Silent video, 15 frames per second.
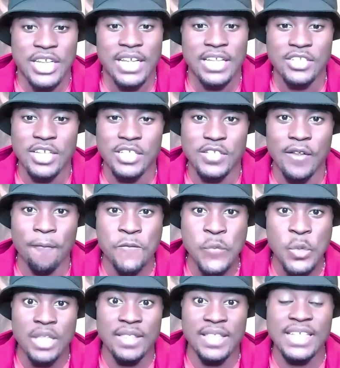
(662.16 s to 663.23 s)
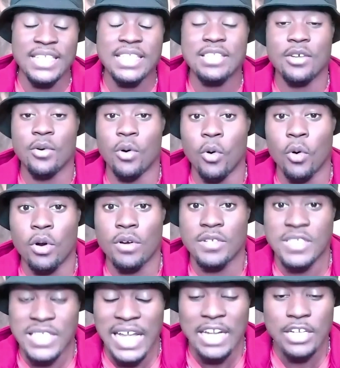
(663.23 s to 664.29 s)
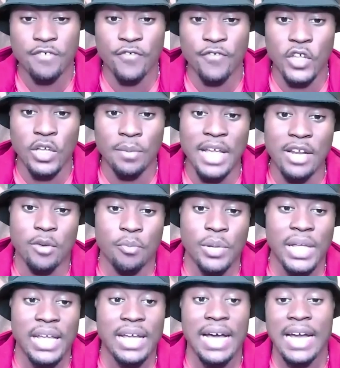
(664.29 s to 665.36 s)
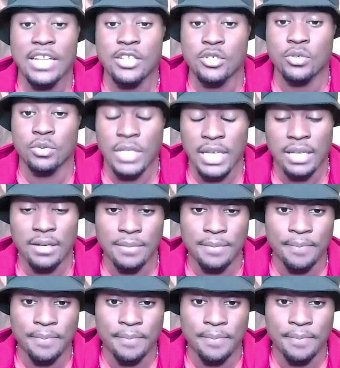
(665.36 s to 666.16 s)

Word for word: change because this is a horror slasher film, and you're playing a high school kid.